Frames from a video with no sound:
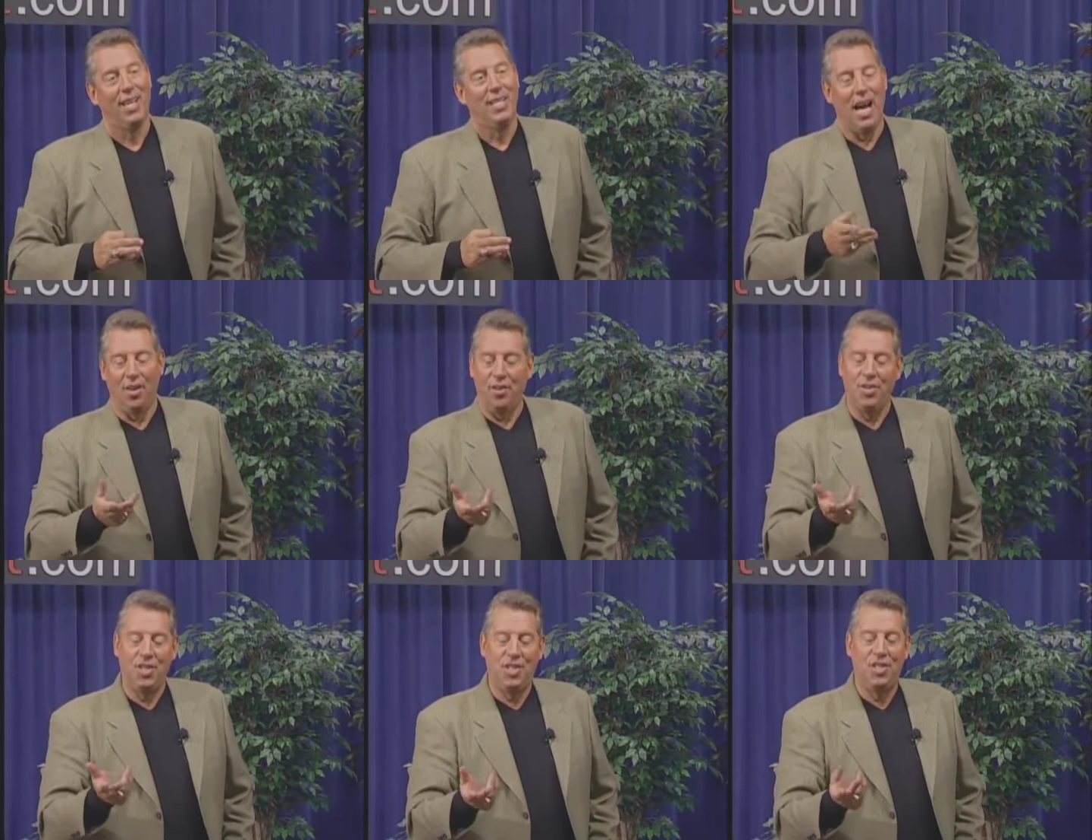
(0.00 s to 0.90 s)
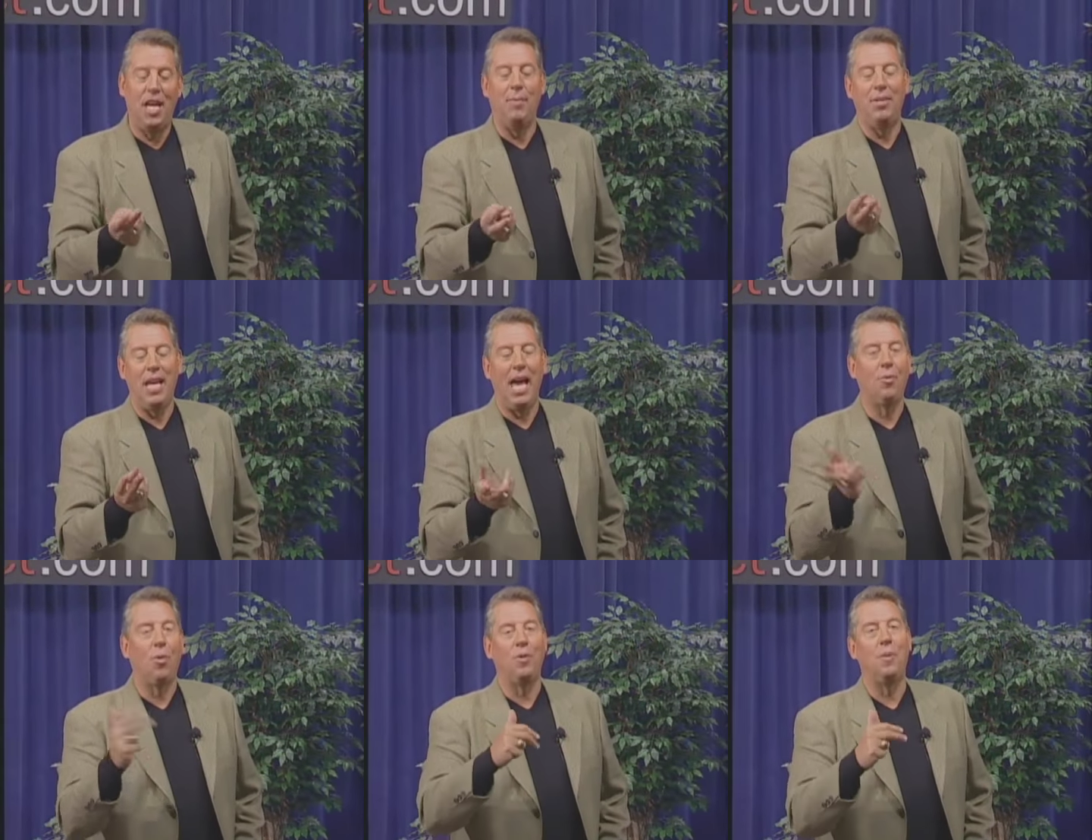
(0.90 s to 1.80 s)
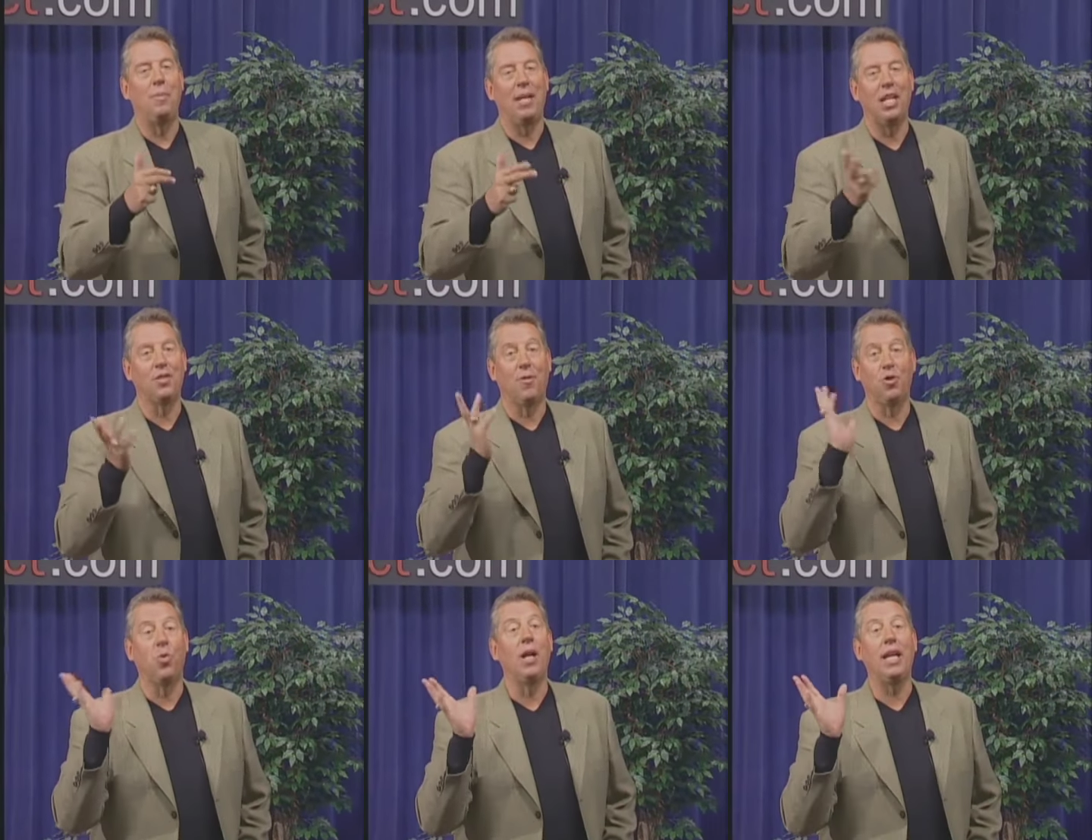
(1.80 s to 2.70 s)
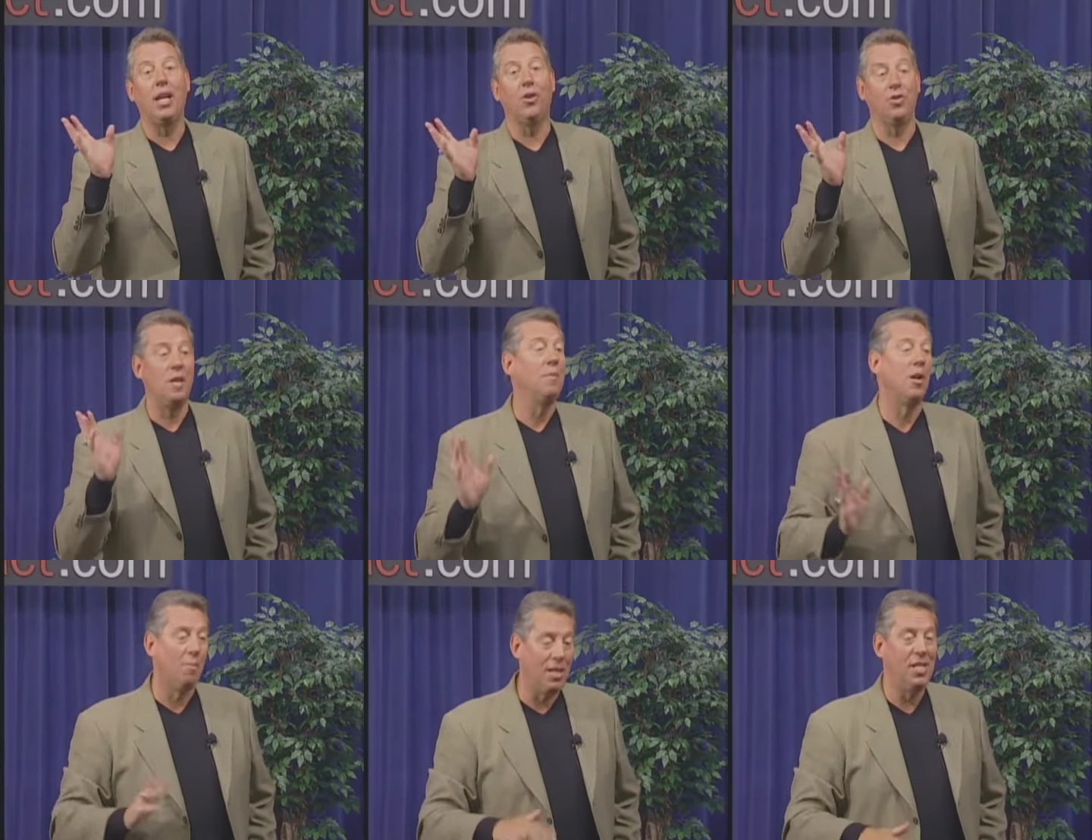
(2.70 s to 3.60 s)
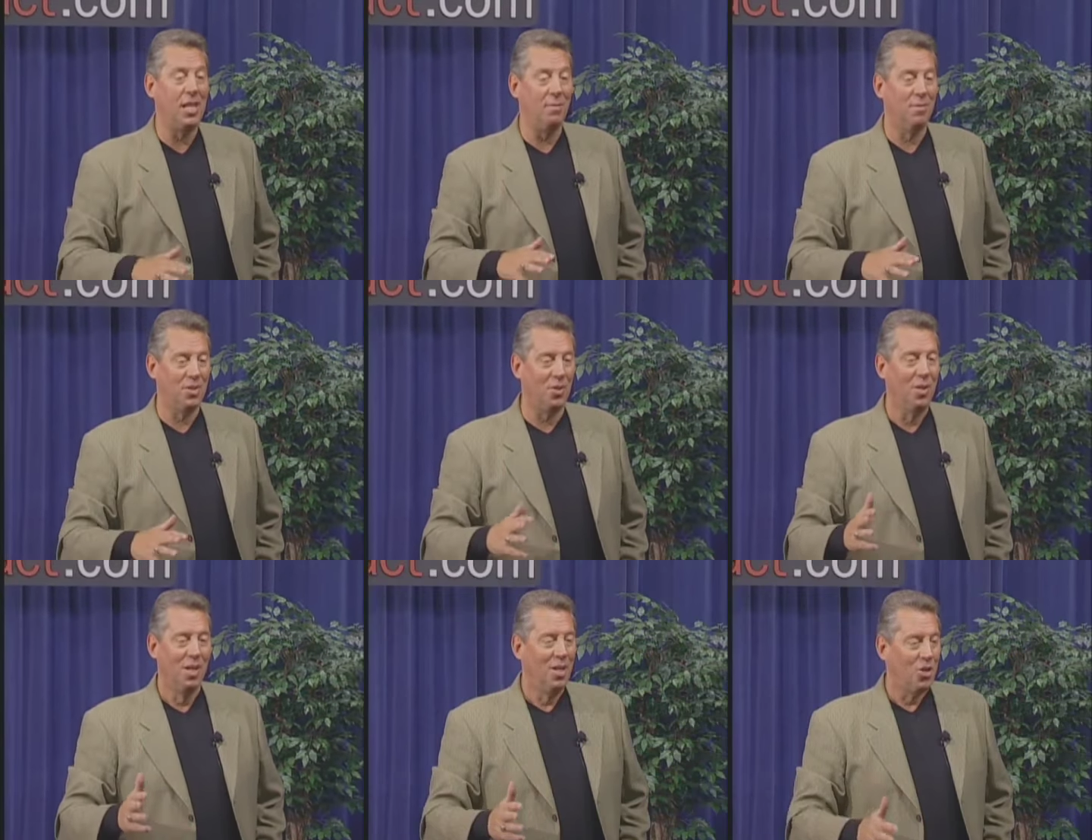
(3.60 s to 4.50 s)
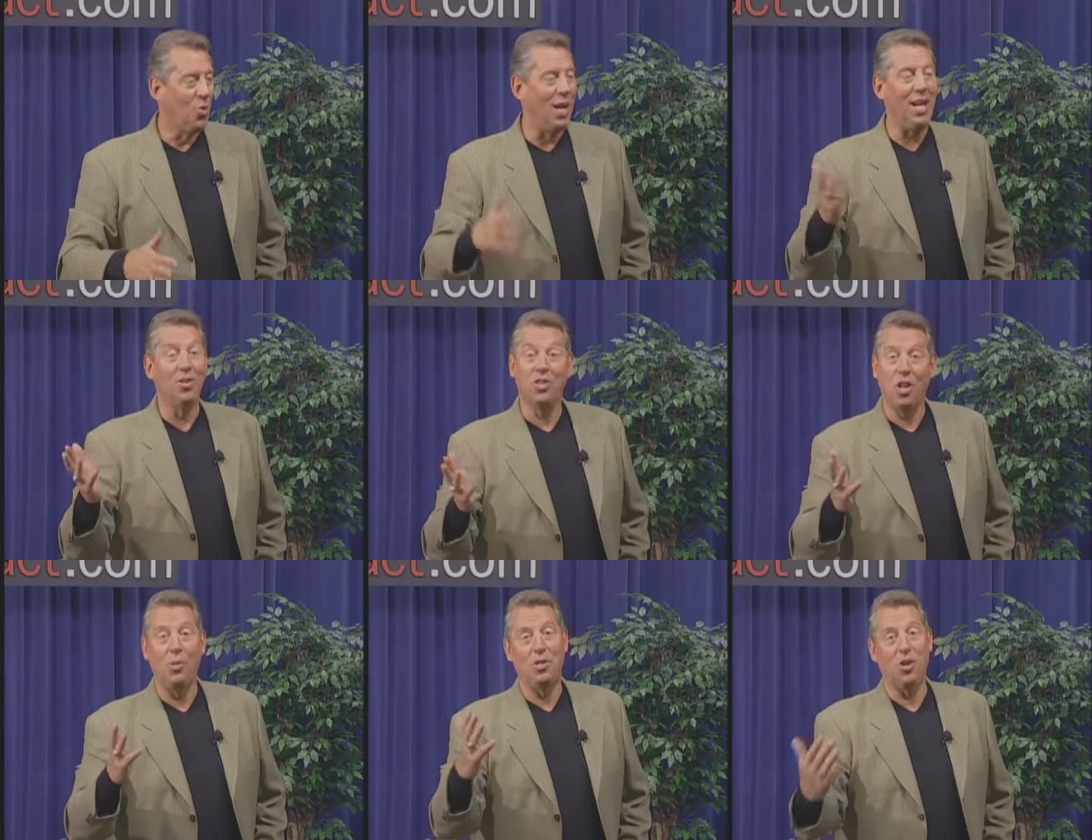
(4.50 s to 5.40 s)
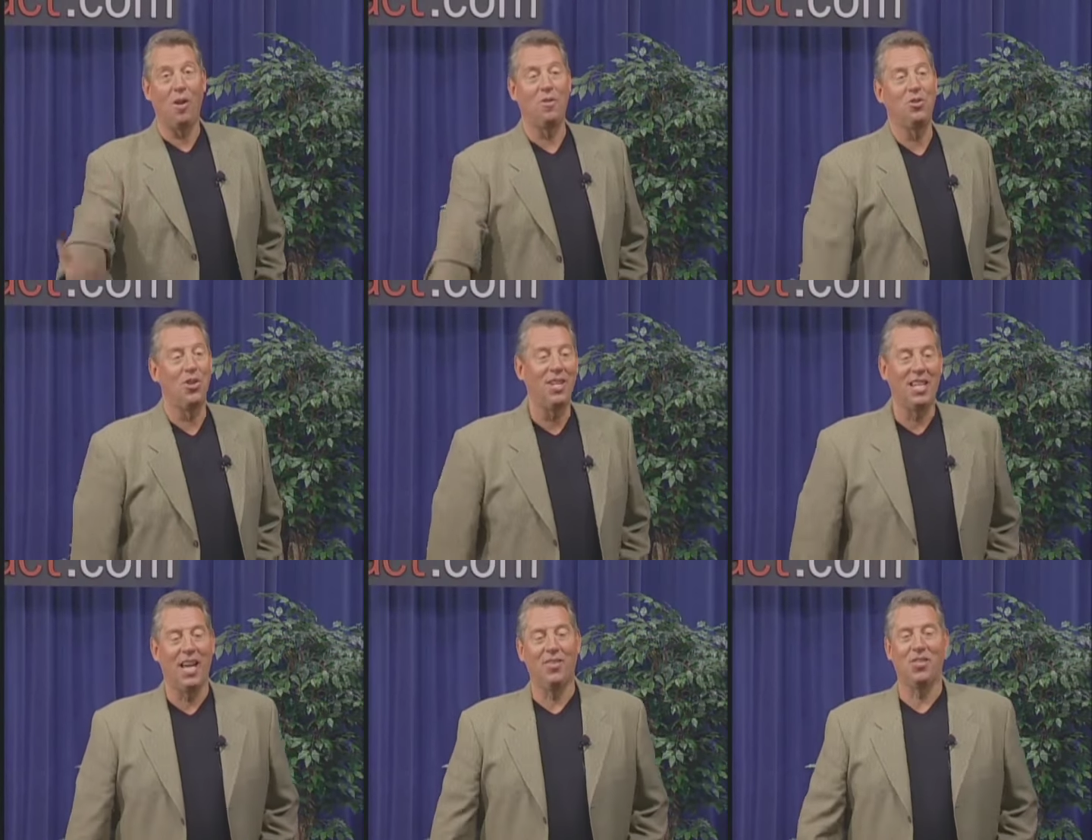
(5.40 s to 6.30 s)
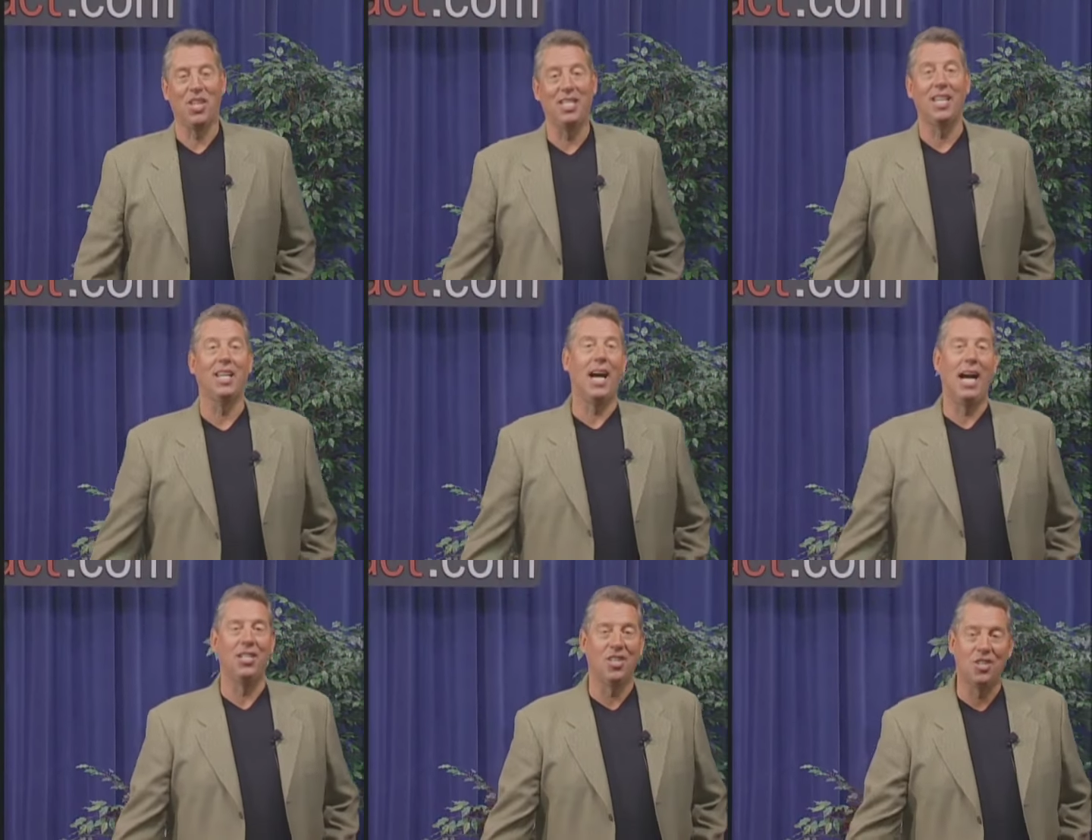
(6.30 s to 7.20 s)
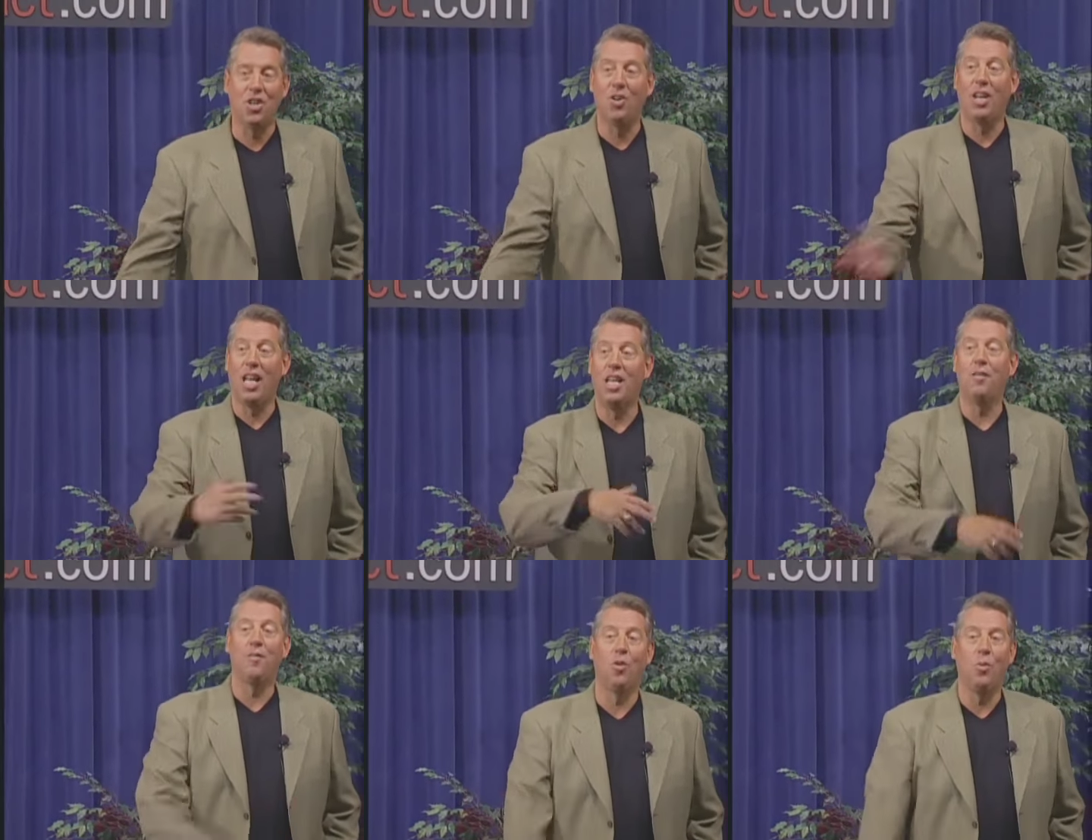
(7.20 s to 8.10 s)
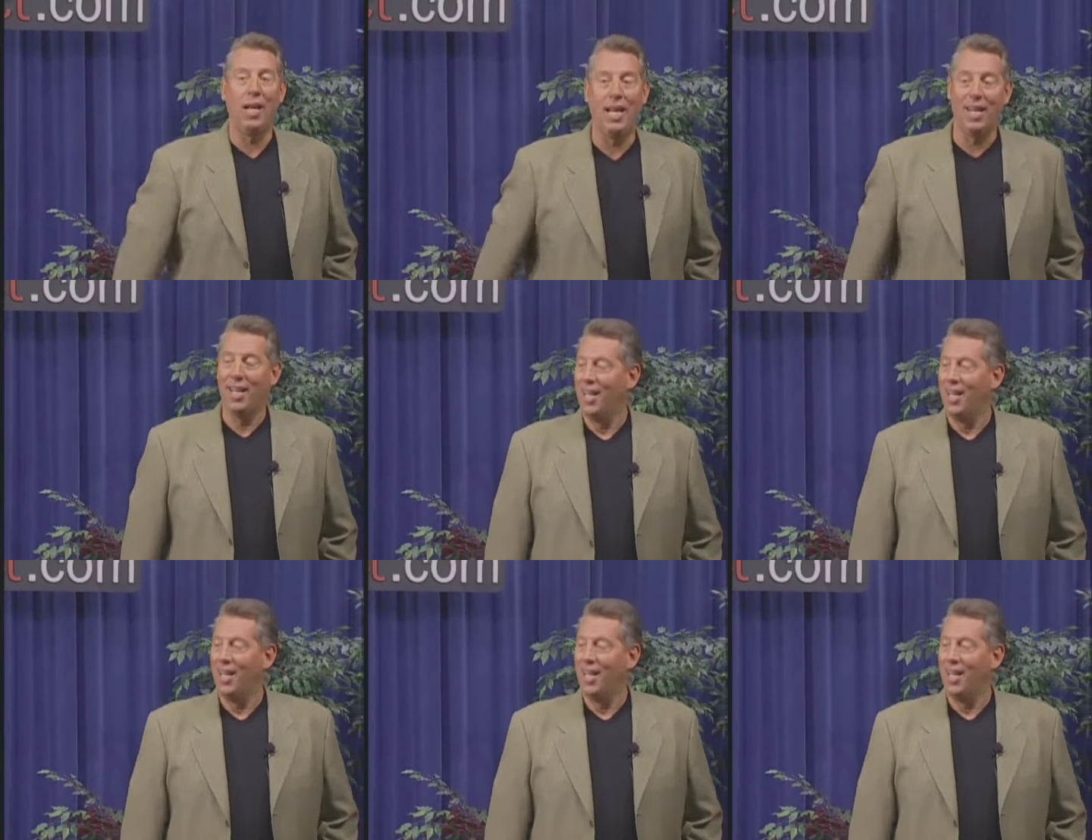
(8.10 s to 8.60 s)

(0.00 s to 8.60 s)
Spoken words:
Now, Tim and Dan were with me because for 20 years they've been on my team. So 20 years ago, we started the journey together, so I said, guys, let's go to London for a week